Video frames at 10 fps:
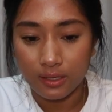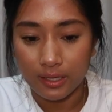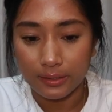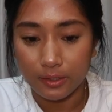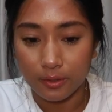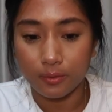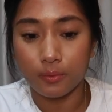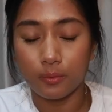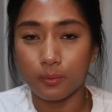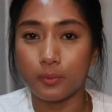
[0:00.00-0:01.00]
I
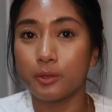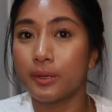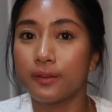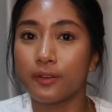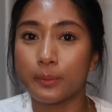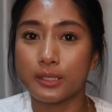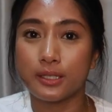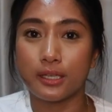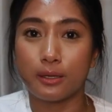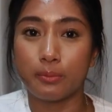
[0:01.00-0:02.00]
know would benefit my
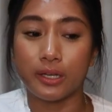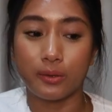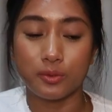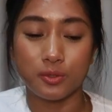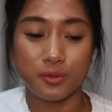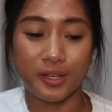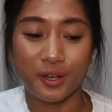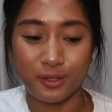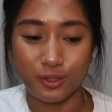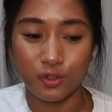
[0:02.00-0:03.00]
skin, but I was too
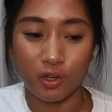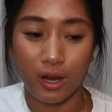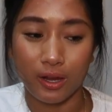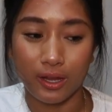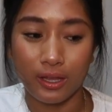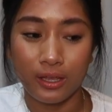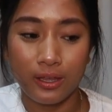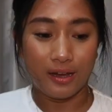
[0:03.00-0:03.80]
scared to try.